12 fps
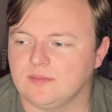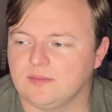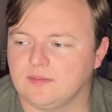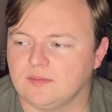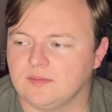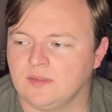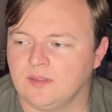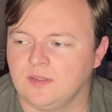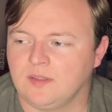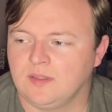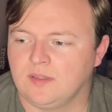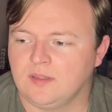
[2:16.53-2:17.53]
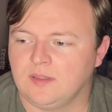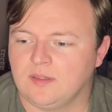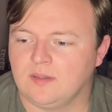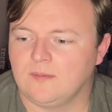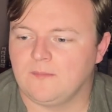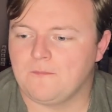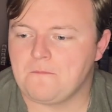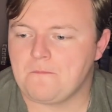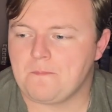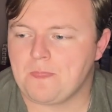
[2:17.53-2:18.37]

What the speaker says: [no speech]